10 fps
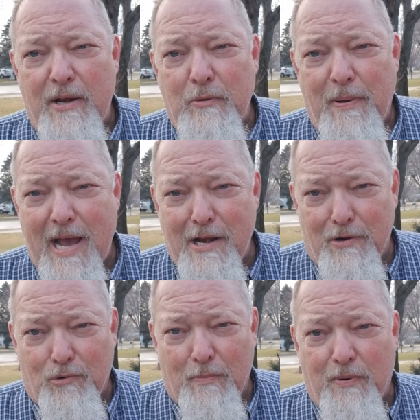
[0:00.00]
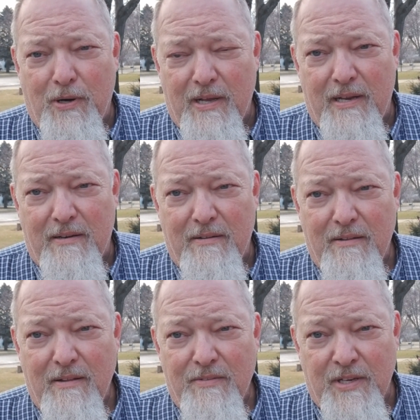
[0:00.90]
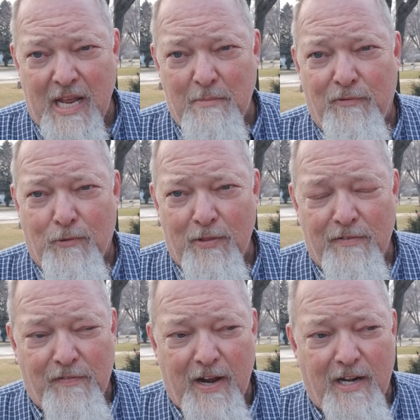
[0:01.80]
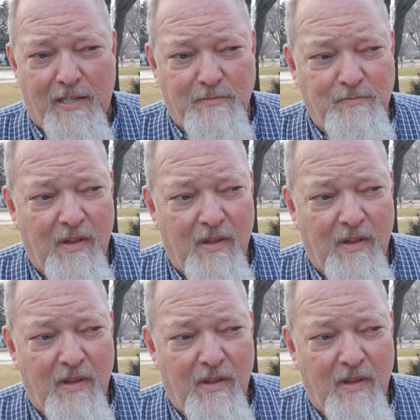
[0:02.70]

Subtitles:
new patio door put in the day before the fire.